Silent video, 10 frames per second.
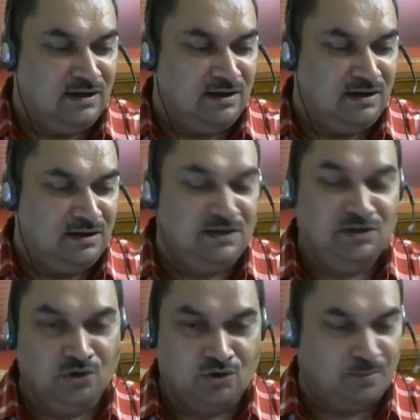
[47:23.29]
uh, in
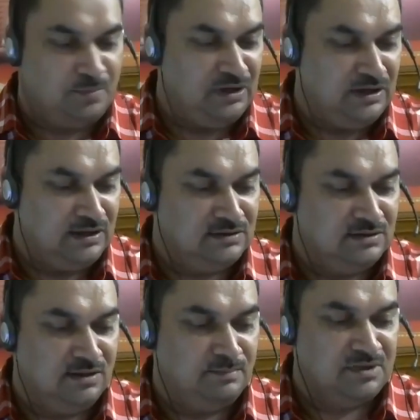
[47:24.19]
your opinion,
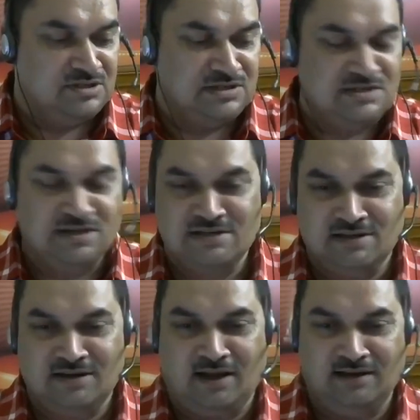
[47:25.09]
the
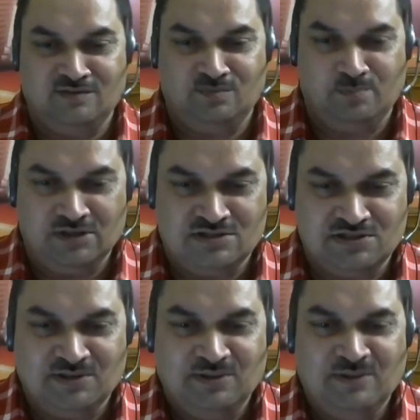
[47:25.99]
presentation and speech.